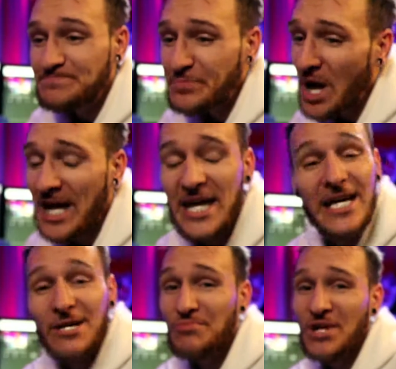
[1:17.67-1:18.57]
I can't
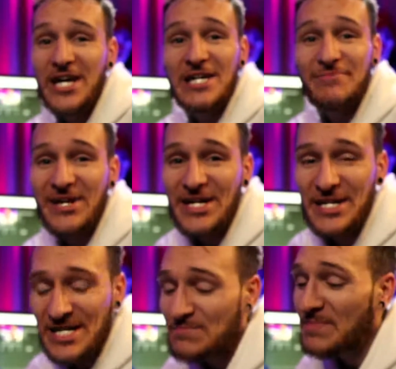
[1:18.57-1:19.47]
complain, man.
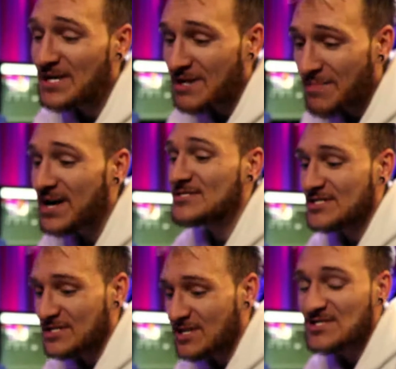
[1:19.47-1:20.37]
It's been amazing
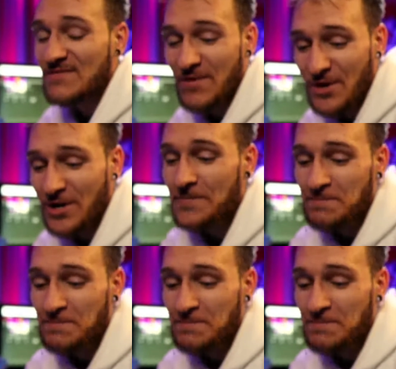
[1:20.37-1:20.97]
thus far.